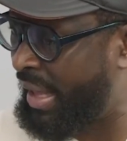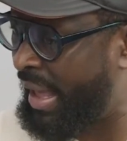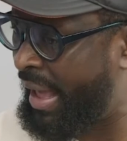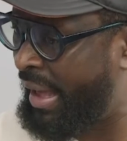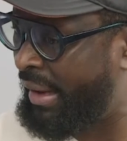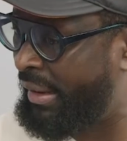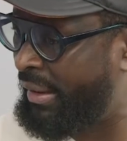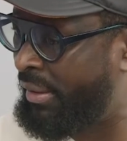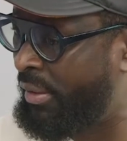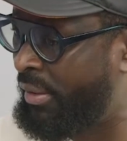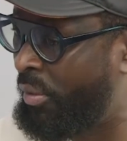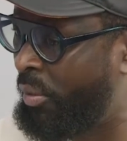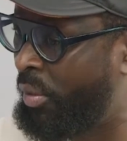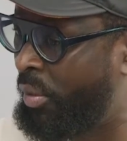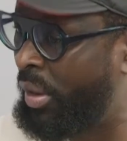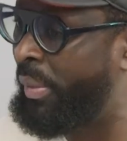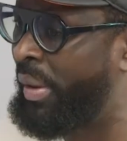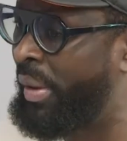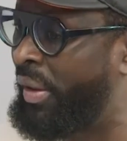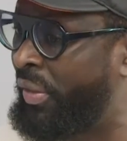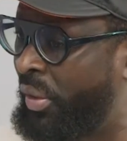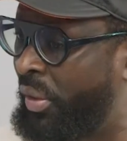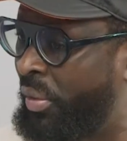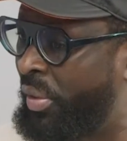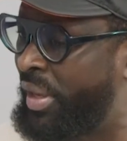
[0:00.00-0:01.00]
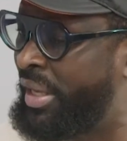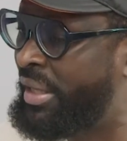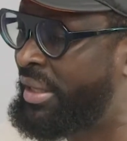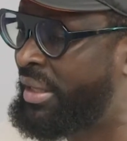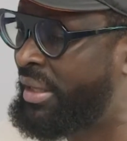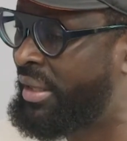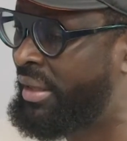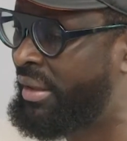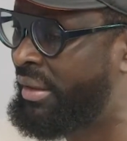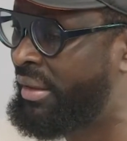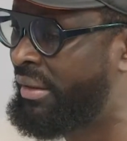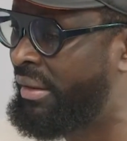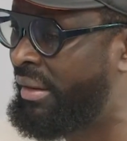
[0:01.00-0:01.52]
to that, what about the
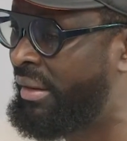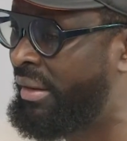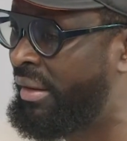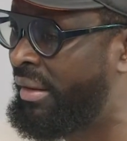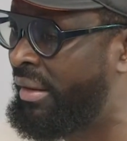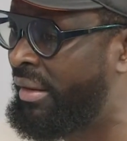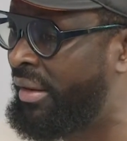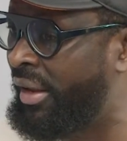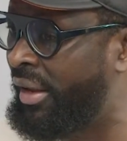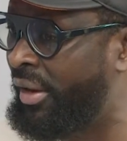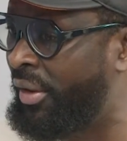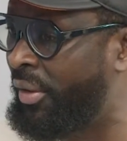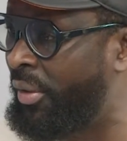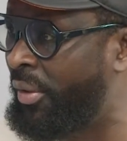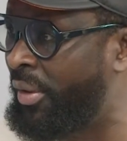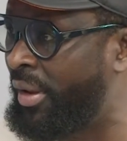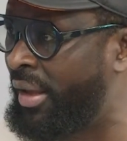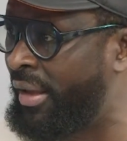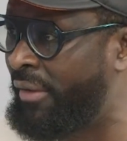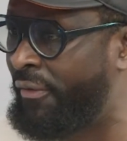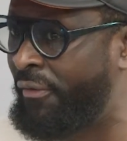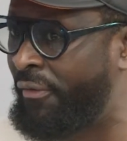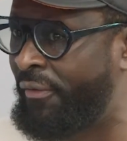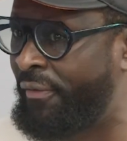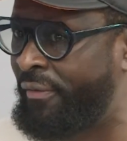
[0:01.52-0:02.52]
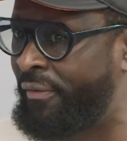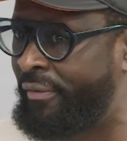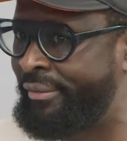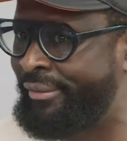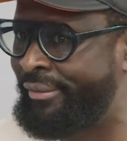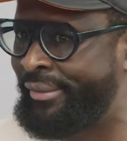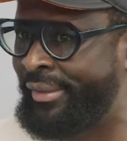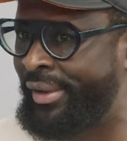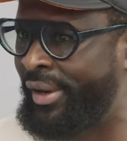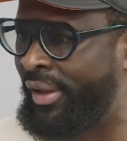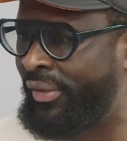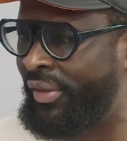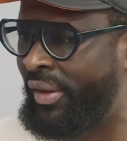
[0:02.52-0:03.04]
risk? If
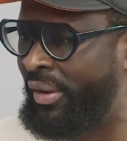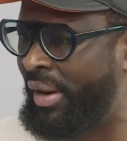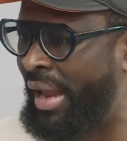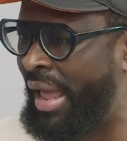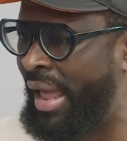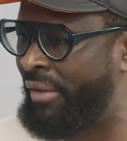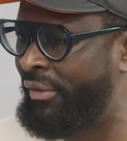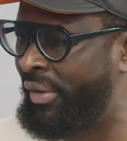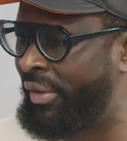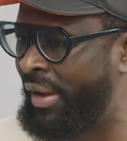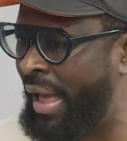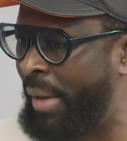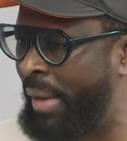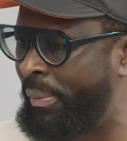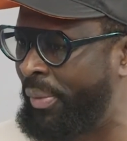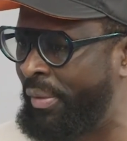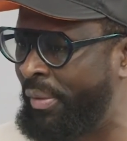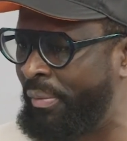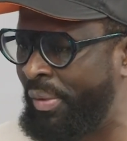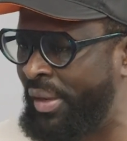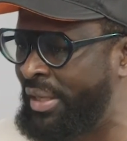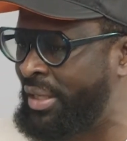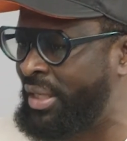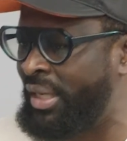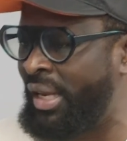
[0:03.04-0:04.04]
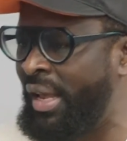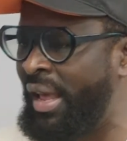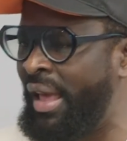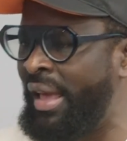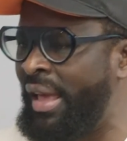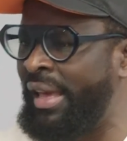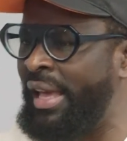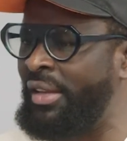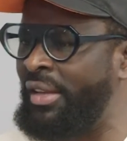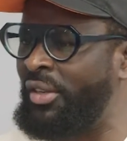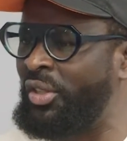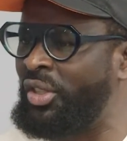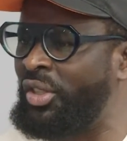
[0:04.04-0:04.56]
nothing ever happened, please,
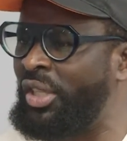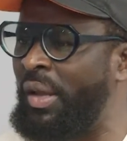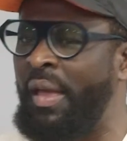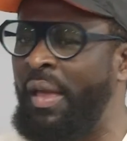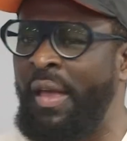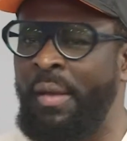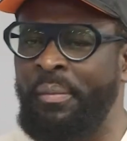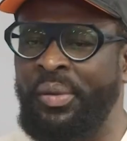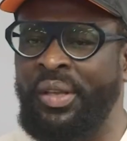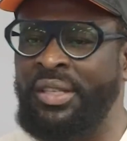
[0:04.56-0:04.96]
can you share?